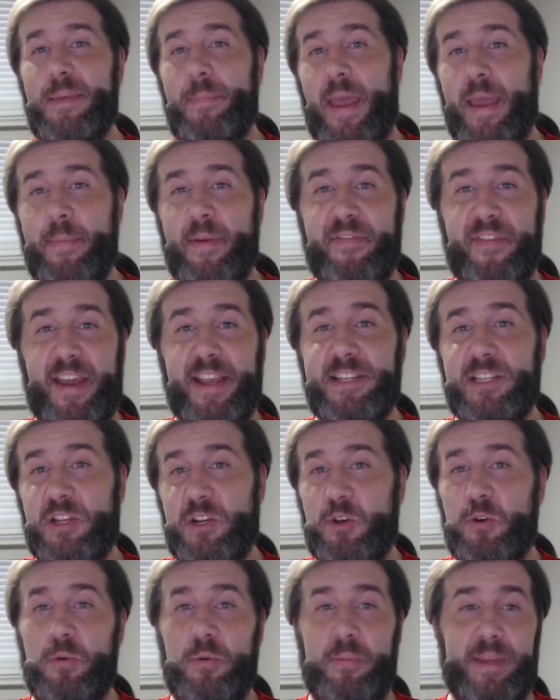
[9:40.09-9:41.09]
babyface and
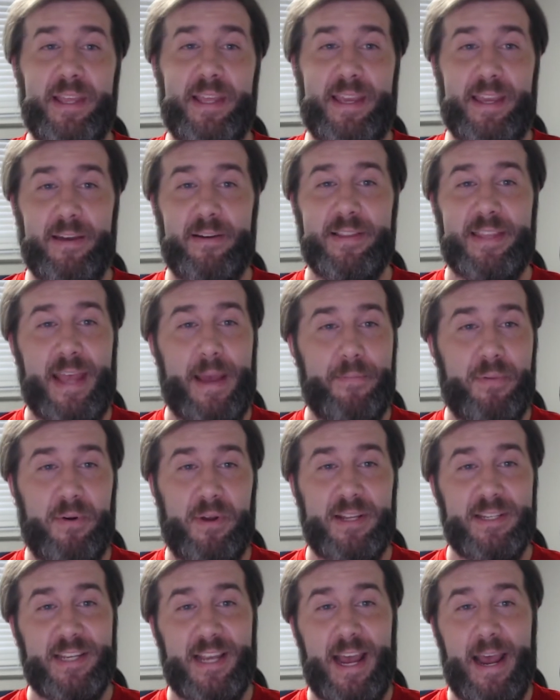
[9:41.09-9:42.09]
who will be the heel at that point.
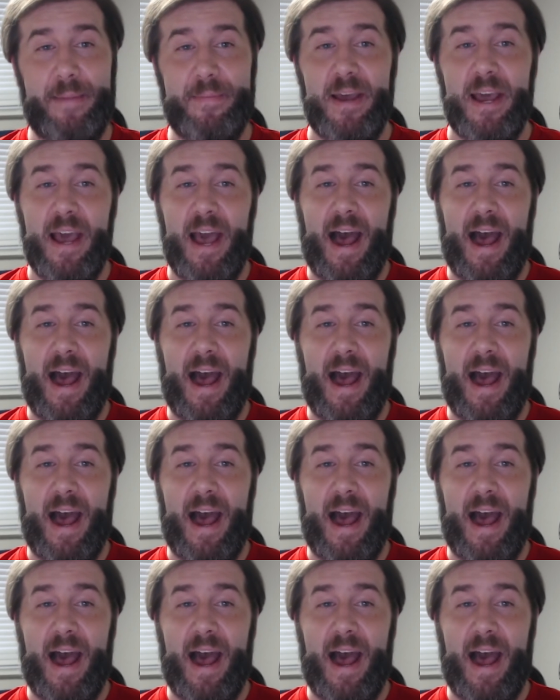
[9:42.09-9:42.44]
point in time.